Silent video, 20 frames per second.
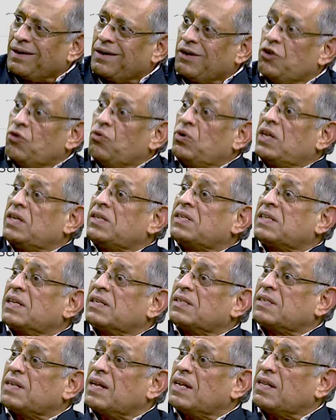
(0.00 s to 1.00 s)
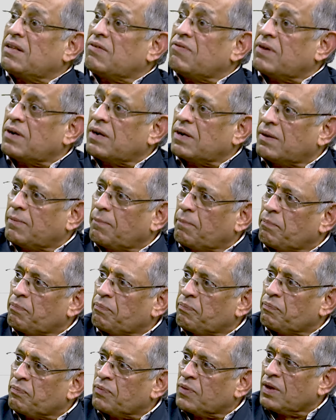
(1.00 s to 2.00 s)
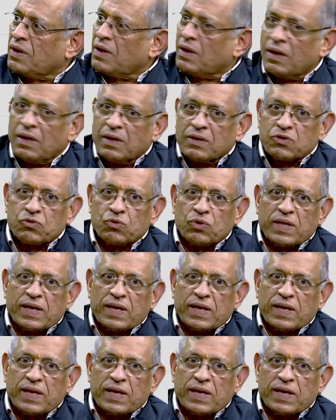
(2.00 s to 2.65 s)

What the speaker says: Duties sustain the world. So